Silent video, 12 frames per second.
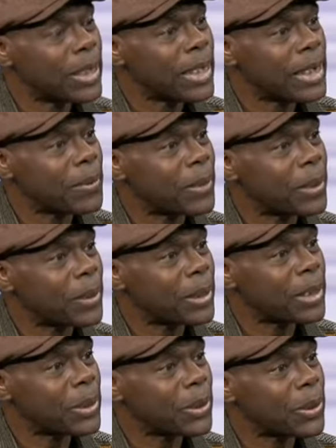deliver
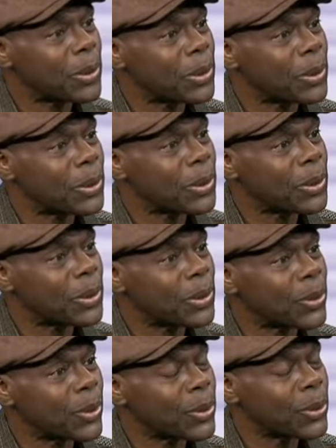what is called
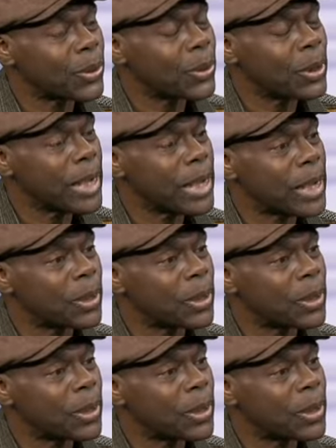social,